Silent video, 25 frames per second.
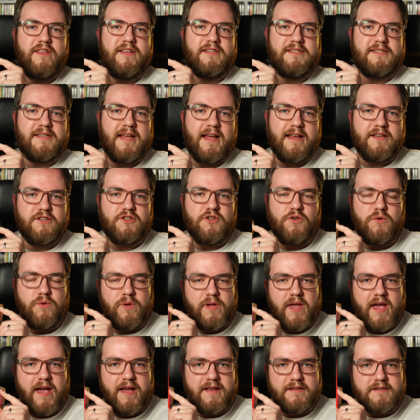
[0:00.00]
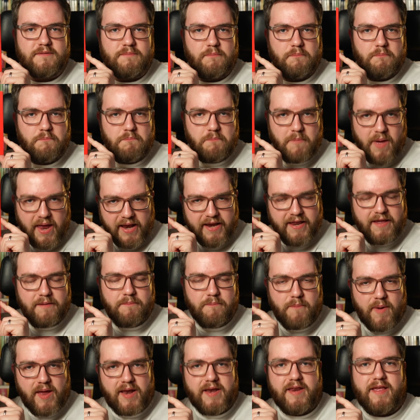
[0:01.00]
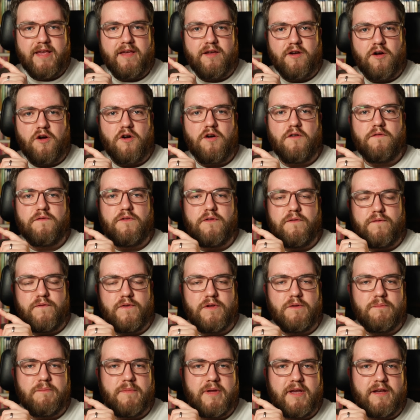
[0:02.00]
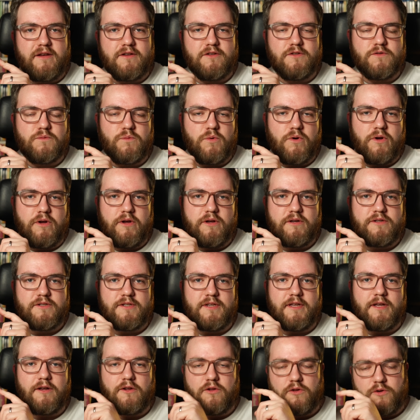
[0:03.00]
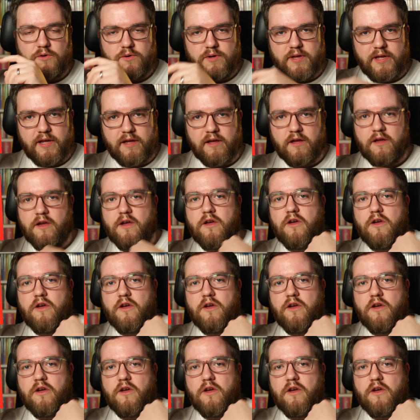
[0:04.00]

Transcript: this set, you get many, many of the filmmaker's works, including